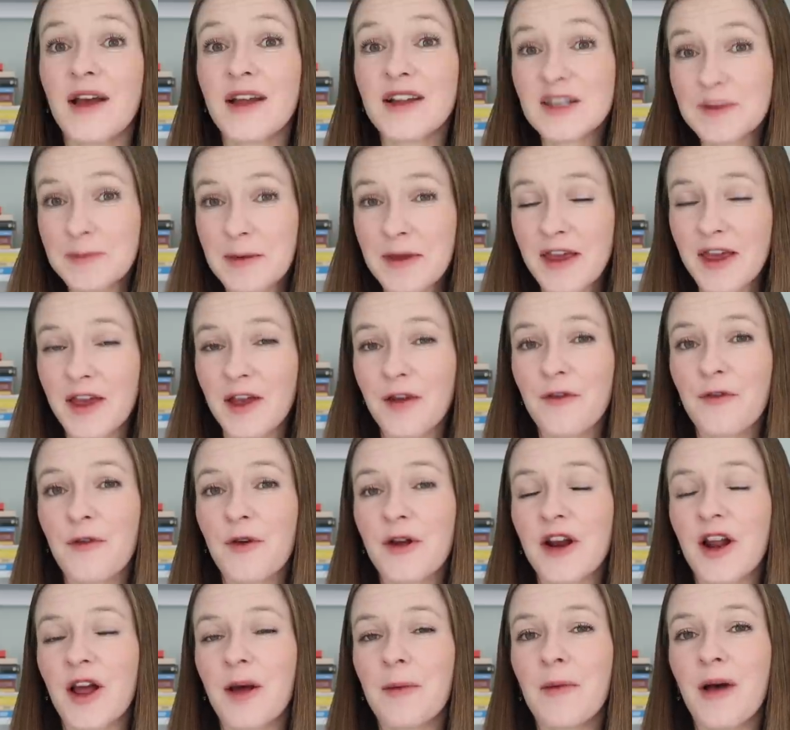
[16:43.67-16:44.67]
And speaking of
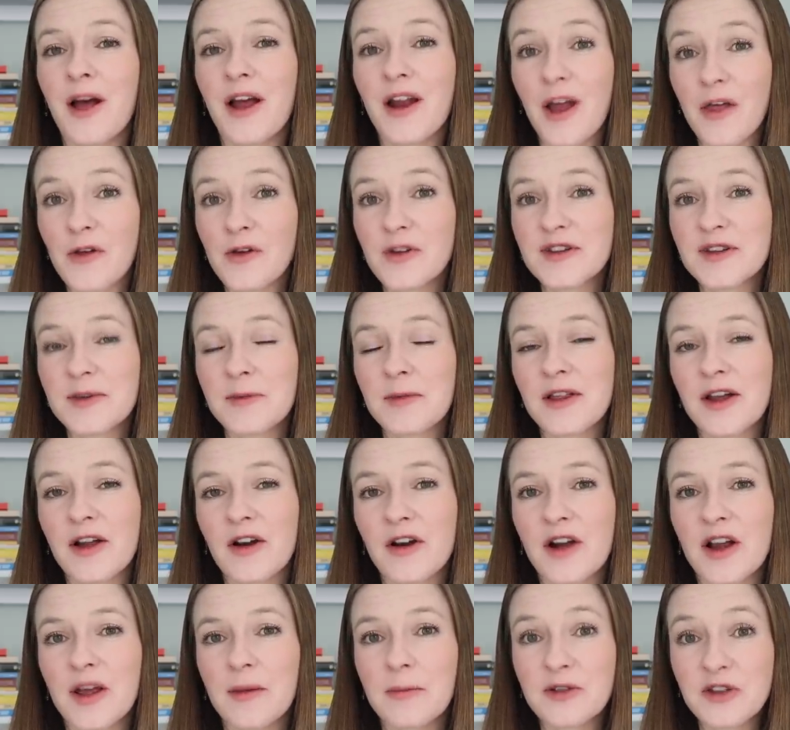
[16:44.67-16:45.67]
freedom, another
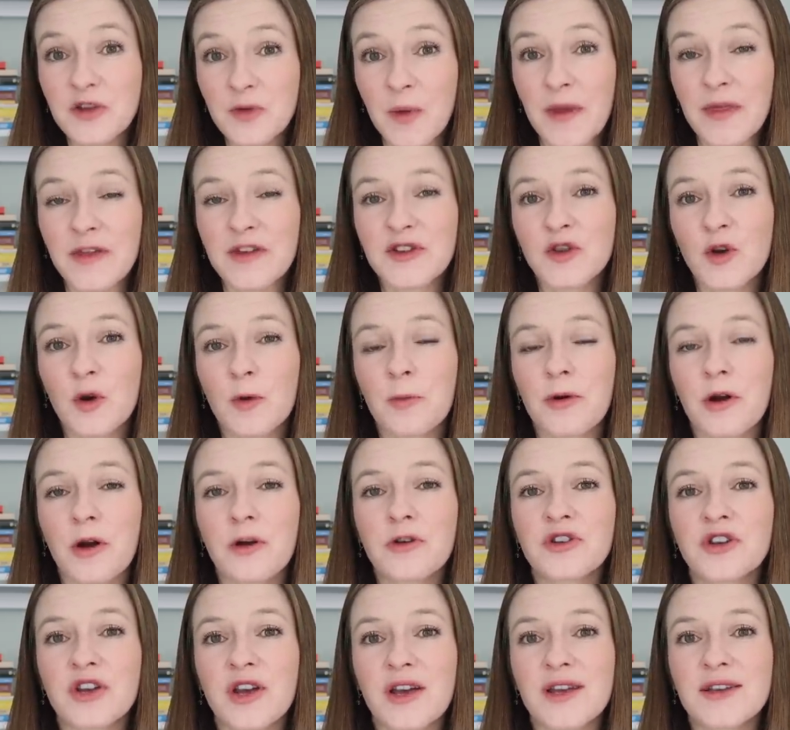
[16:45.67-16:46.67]
similarity between the two
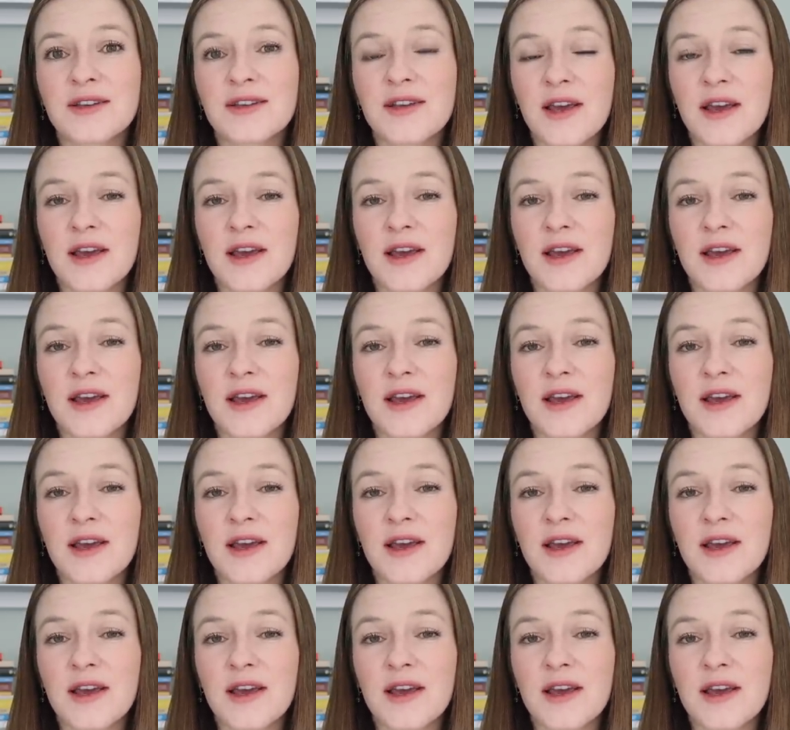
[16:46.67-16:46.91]
approaches